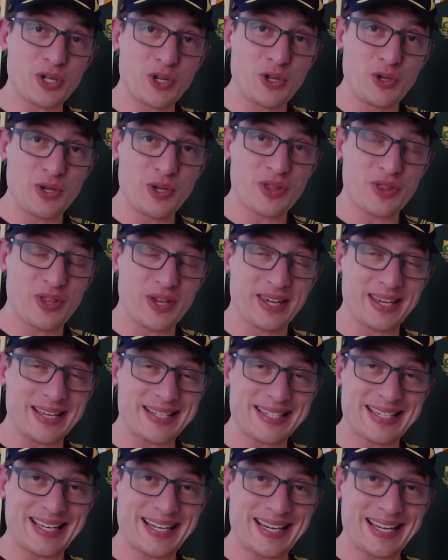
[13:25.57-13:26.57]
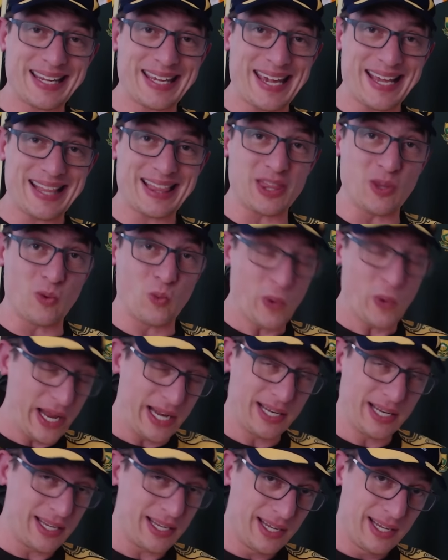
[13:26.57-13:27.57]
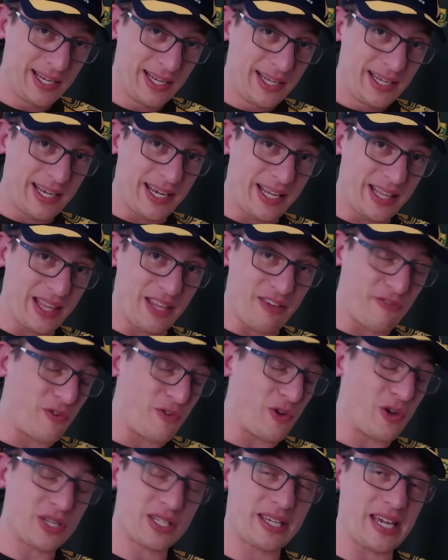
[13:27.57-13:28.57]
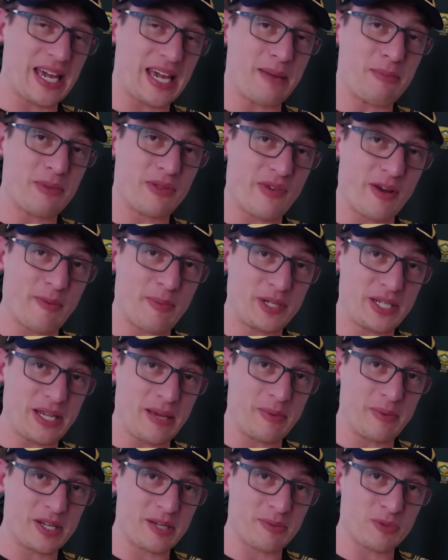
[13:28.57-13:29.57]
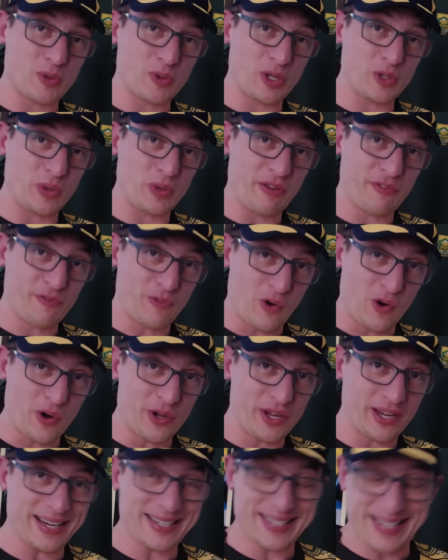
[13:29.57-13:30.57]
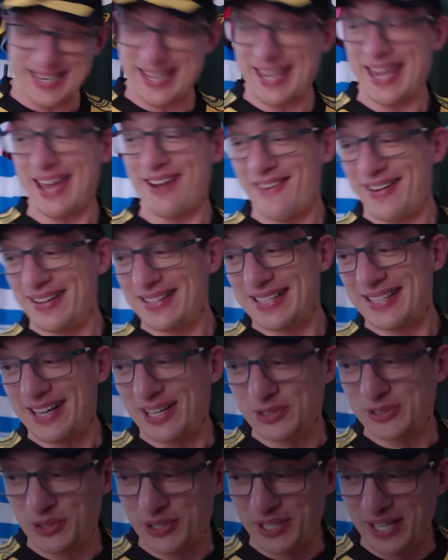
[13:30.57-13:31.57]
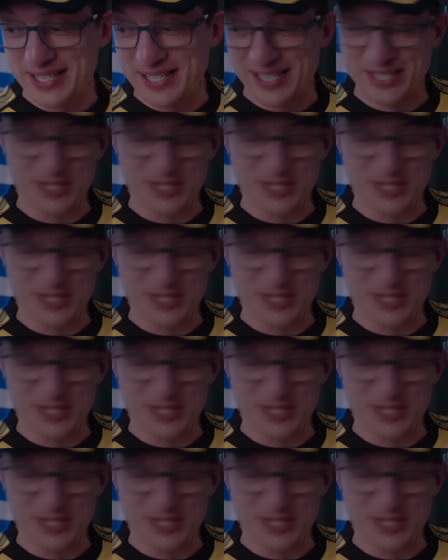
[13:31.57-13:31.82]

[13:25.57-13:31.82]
who you think is going to get the win in the first game of the Rugby Championship 2024. You guys take care, and uh, I'll talk to you guys again